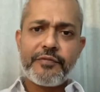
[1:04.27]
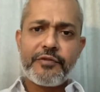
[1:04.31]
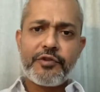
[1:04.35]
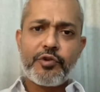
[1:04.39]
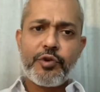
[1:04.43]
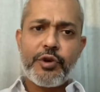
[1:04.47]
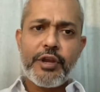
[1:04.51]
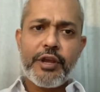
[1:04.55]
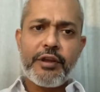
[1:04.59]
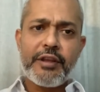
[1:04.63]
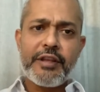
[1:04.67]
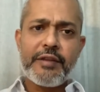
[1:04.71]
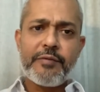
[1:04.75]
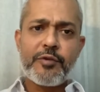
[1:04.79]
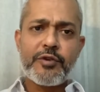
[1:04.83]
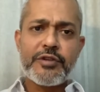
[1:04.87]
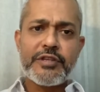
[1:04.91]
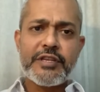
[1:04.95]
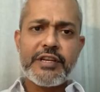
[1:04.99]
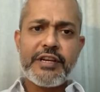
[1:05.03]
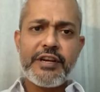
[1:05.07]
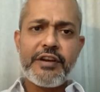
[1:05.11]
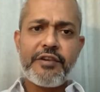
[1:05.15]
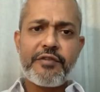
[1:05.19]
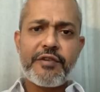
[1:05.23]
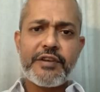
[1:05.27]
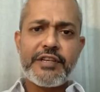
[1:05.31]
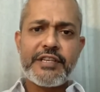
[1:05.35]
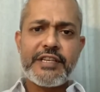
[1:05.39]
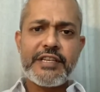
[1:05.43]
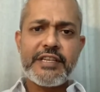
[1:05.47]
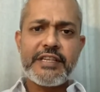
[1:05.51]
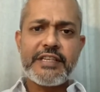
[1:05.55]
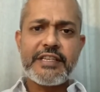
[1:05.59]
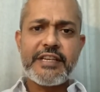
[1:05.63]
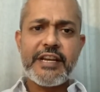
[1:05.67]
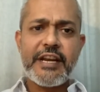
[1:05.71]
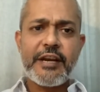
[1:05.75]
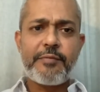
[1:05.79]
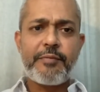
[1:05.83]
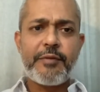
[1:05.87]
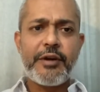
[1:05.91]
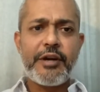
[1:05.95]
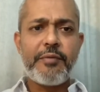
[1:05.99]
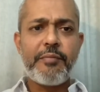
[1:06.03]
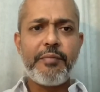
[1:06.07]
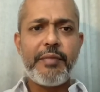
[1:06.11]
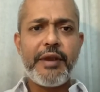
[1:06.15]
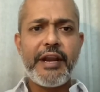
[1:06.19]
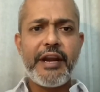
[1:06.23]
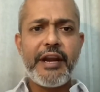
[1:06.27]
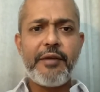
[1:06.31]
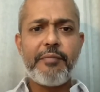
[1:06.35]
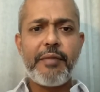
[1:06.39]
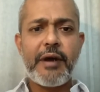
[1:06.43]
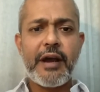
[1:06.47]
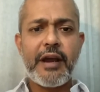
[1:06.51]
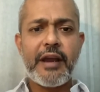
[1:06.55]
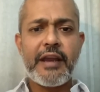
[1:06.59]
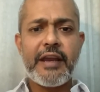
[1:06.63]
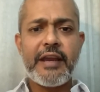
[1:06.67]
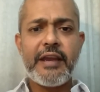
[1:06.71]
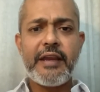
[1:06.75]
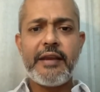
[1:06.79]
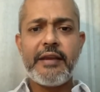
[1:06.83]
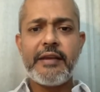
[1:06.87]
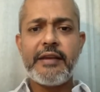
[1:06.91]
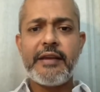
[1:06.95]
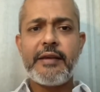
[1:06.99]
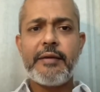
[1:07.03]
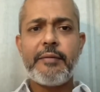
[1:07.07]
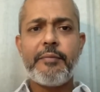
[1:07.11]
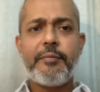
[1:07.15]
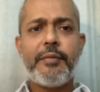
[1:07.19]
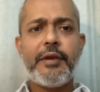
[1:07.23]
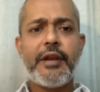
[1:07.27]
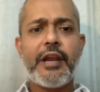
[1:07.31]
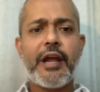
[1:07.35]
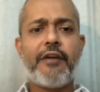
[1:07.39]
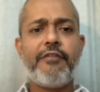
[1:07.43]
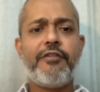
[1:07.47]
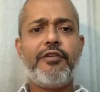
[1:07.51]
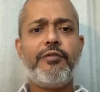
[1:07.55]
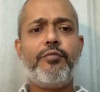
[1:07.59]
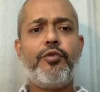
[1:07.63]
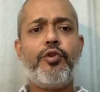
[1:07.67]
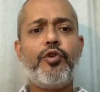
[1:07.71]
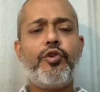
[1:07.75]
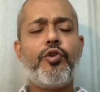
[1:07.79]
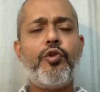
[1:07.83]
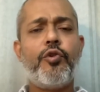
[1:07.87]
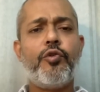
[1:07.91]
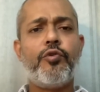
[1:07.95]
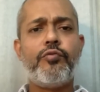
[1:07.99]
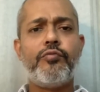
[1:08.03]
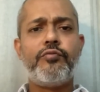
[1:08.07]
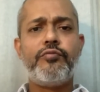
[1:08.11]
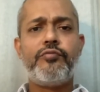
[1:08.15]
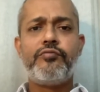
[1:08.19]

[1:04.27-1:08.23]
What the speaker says: today there was an interesting statement made by Bilawal Bhutto.